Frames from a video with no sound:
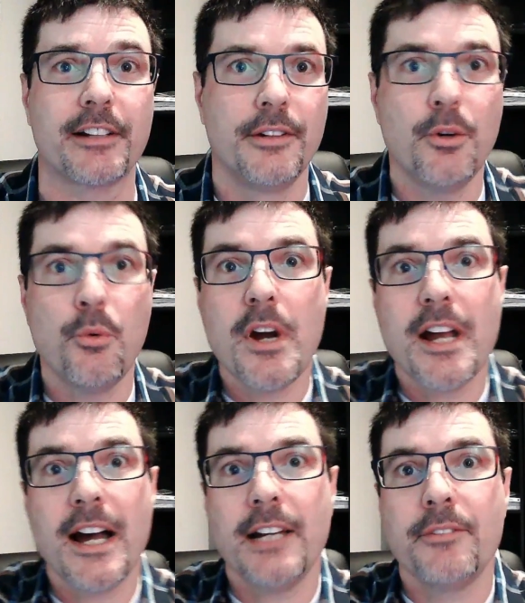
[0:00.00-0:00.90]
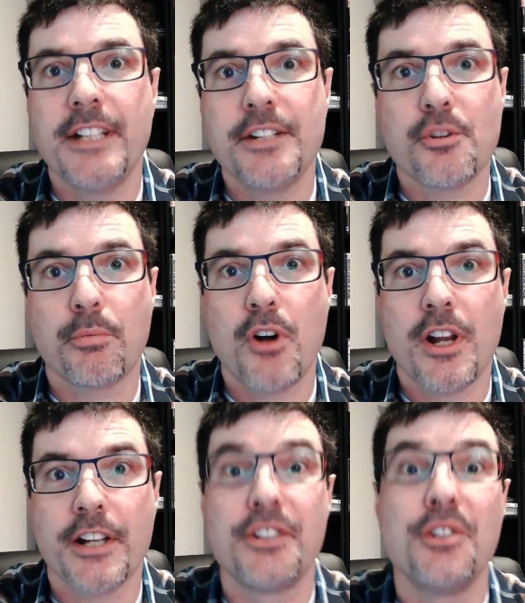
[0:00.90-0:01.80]
You know, what kind of digital
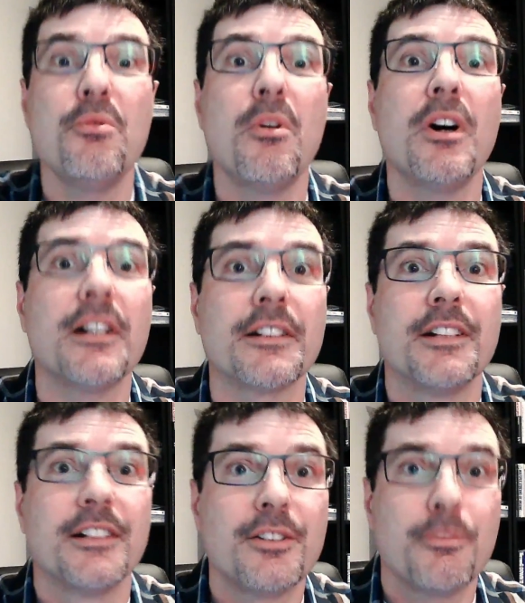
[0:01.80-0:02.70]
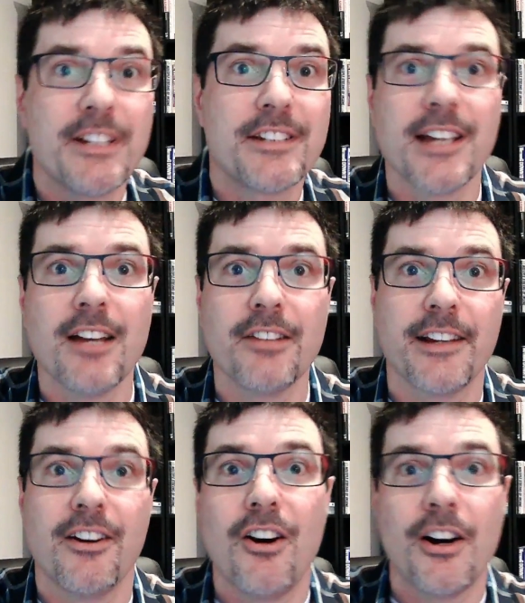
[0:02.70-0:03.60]
product do you want to be
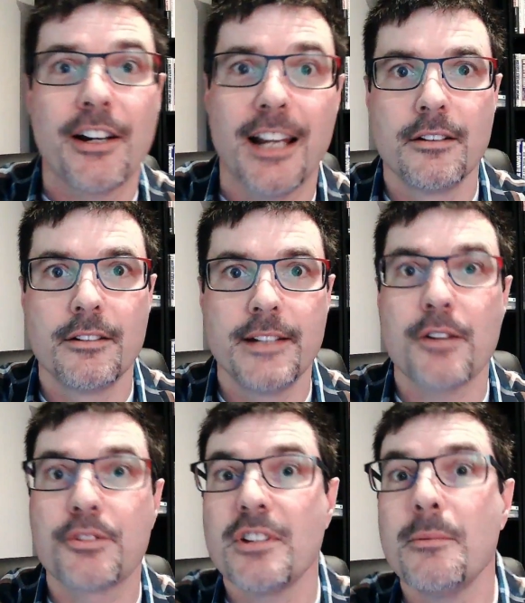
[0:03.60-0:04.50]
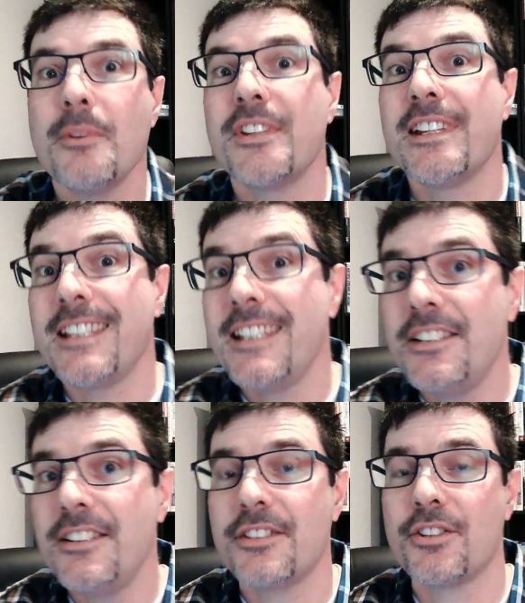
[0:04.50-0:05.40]
selling online? Now, some of the
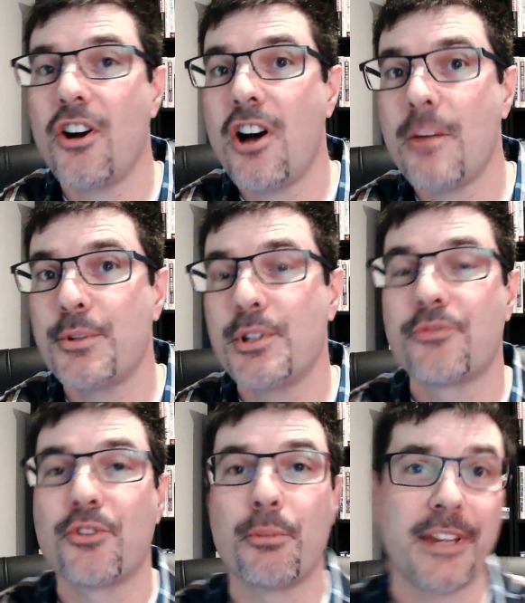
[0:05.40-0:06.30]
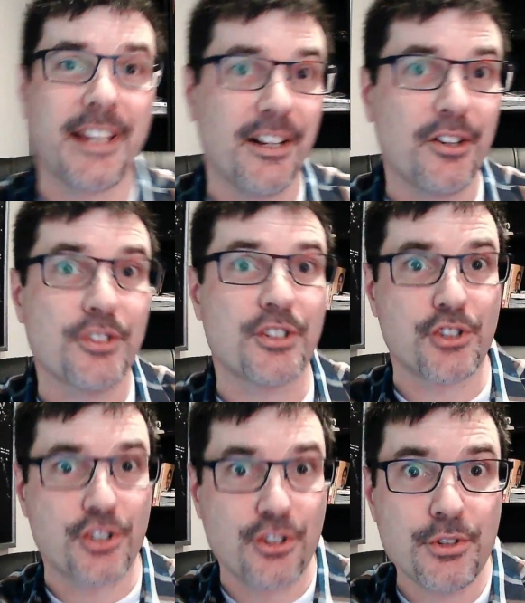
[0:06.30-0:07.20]
easiest options for beginners to
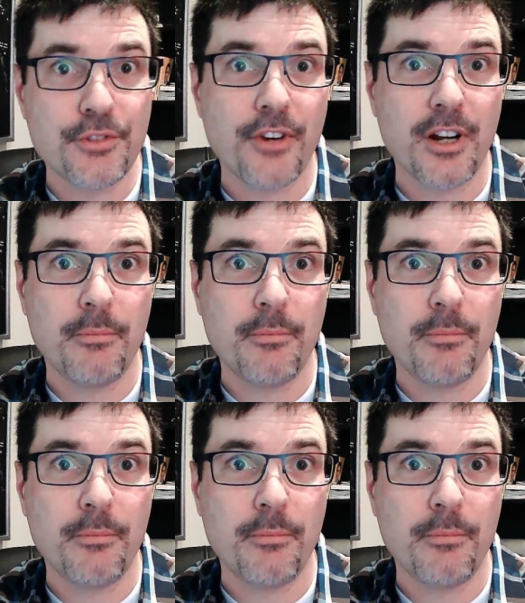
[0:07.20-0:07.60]
choose from